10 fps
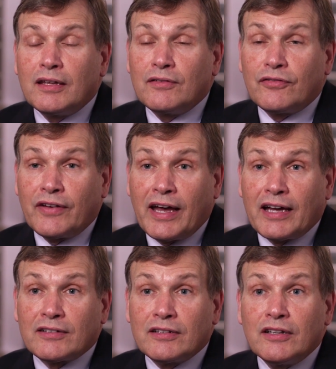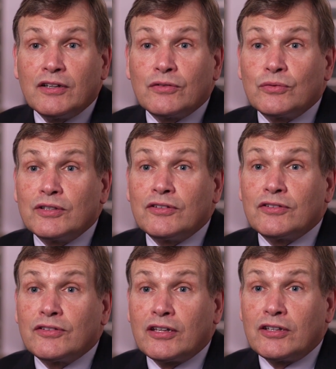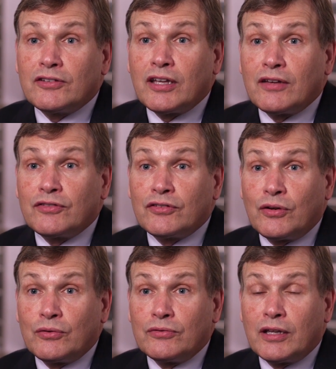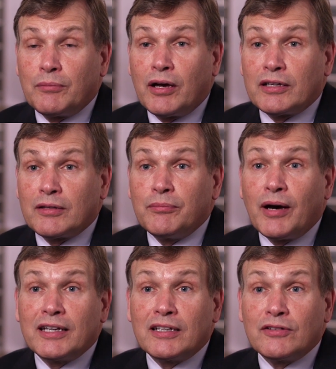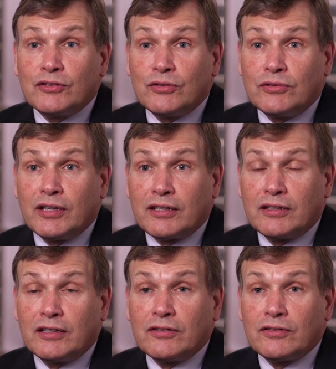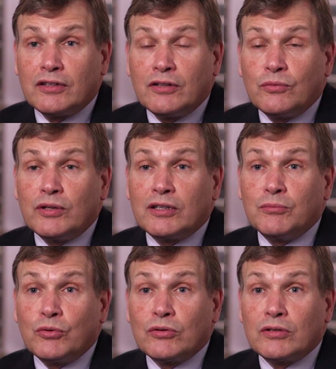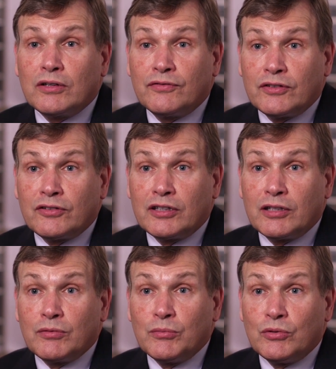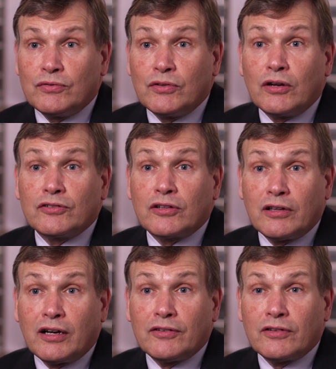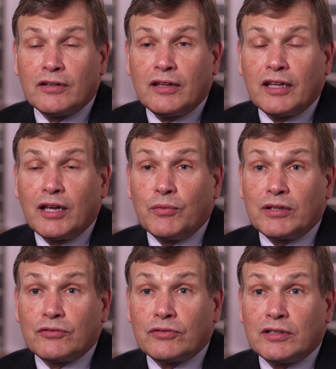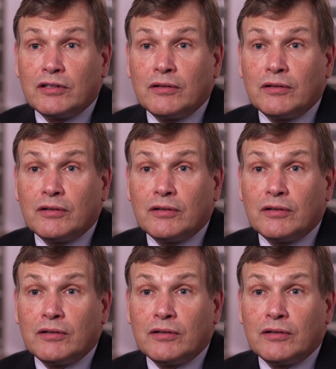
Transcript: In fact, recent studies have shown that by combining the two techniques, we can more efficiently remove large clots, and we can treat